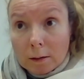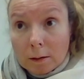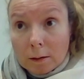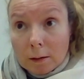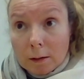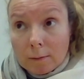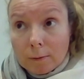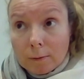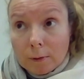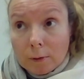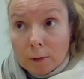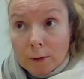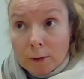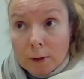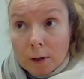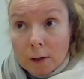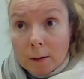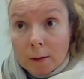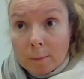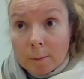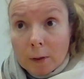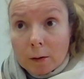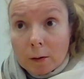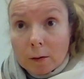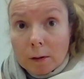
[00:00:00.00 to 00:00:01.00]
if you're
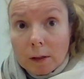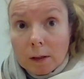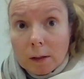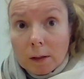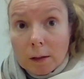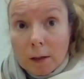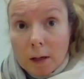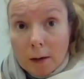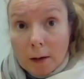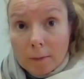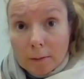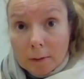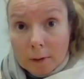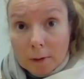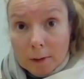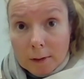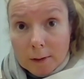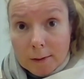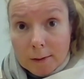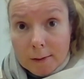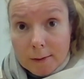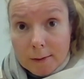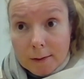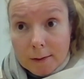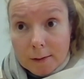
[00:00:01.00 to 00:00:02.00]
talking about
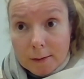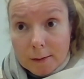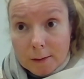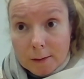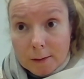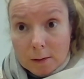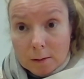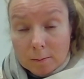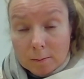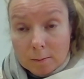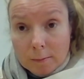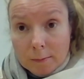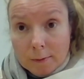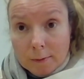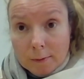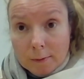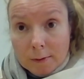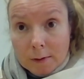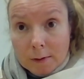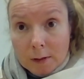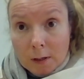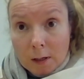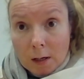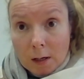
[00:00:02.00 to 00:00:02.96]
e-governance systems,